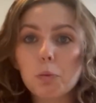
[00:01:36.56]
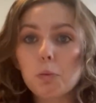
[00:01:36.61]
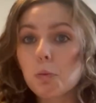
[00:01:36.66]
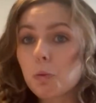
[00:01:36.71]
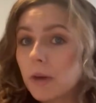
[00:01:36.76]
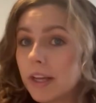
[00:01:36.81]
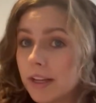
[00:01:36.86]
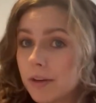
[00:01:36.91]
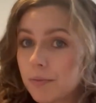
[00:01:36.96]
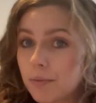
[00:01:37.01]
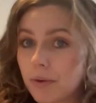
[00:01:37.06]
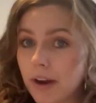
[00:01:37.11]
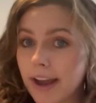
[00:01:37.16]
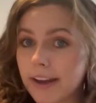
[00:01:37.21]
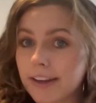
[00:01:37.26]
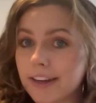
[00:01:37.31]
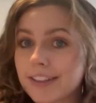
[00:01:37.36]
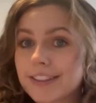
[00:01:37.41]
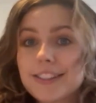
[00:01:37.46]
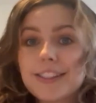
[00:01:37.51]
written
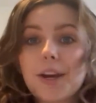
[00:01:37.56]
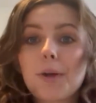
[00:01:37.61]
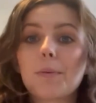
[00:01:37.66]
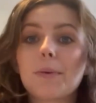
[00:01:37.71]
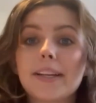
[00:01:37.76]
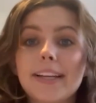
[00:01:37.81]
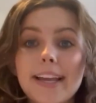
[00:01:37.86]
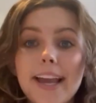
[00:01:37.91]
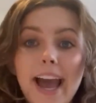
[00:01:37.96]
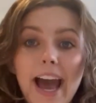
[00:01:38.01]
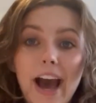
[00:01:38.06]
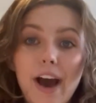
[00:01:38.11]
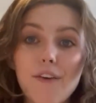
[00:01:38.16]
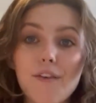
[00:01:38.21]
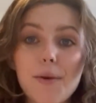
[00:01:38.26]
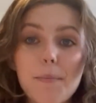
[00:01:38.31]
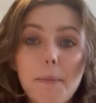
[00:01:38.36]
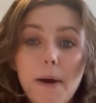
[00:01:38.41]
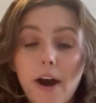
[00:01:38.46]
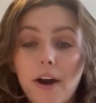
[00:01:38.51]
records that we have
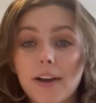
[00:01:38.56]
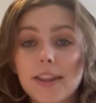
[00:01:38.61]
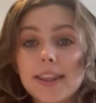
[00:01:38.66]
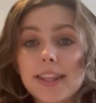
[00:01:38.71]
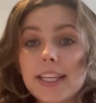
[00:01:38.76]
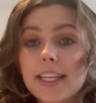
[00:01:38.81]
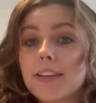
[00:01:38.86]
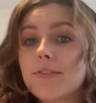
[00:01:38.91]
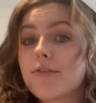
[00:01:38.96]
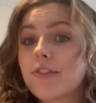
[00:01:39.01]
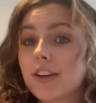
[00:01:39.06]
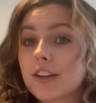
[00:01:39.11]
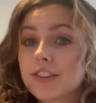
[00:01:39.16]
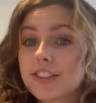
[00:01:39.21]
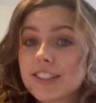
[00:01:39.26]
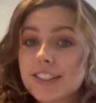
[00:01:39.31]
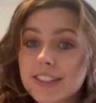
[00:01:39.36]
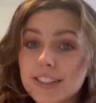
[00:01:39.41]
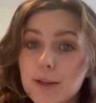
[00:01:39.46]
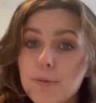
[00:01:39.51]
about the
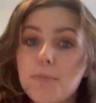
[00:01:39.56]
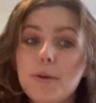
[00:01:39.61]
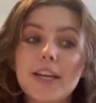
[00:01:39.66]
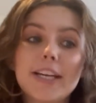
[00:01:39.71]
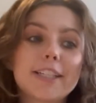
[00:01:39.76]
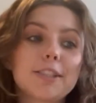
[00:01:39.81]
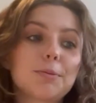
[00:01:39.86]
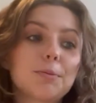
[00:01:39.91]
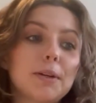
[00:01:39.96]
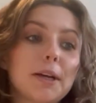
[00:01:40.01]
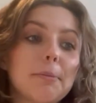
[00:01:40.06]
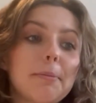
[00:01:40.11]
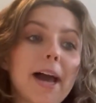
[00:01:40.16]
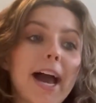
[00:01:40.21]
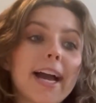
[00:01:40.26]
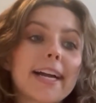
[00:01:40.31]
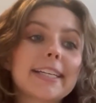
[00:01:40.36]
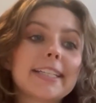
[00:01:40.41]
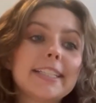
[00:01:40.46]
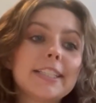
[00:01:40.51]
first Olympics way
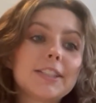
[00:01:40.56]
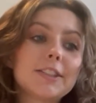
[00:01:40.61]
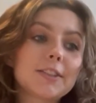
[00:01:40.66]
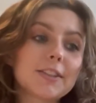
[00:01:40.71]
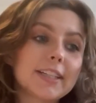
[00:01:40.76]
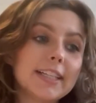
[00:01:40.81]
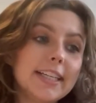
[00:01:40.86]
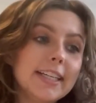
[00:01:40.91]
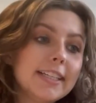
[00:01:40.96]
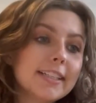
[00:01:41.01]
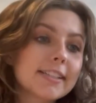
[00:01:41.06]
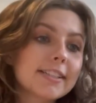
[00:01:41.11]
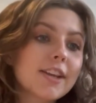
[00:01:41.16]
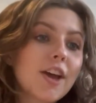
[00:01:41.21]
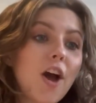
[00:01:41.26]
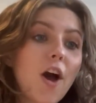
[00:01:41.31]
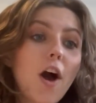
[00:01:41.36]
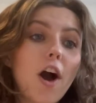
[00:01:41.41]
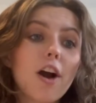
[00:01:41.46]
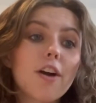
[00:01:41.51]
back in Greece
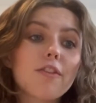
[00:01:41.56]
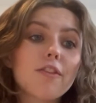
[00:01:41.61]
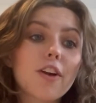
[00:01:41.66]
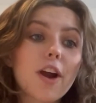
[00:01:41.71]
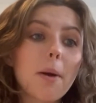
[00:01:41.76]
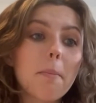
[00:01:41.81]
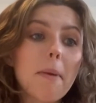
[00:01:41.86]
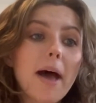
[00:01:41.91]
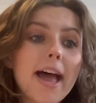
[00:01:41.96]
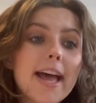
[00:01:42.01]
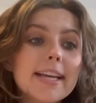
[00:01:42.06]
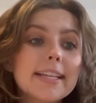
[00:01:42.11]
are from